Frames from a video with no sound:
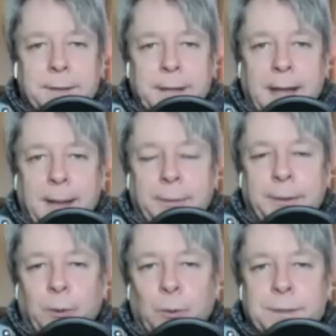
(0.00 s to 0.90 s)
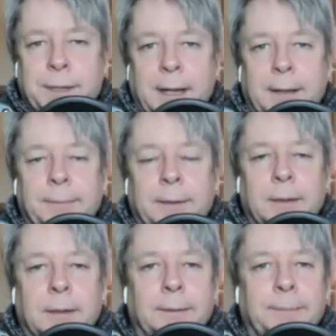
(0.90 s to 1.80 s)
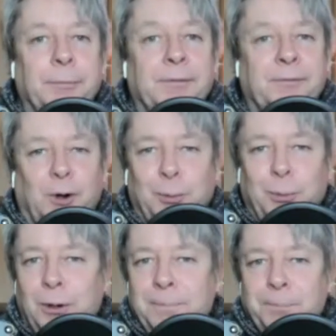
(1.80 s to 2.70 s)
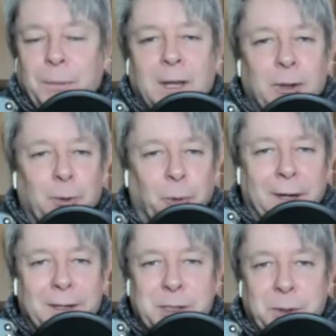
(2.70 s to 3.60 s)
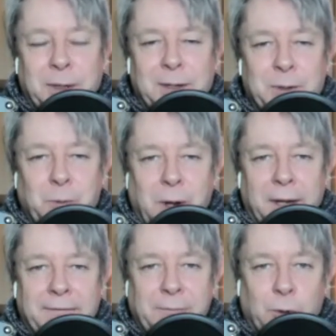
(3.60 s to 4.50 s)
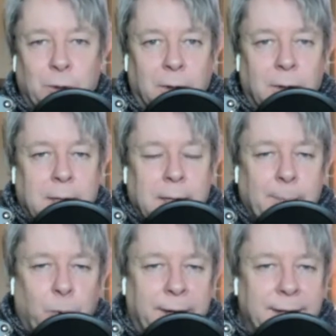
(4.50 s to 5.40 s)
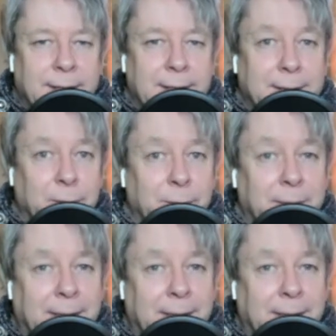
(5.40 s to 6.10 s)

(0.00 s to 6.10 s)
that happened there was that the farmer, the rancher, and his wife were branding their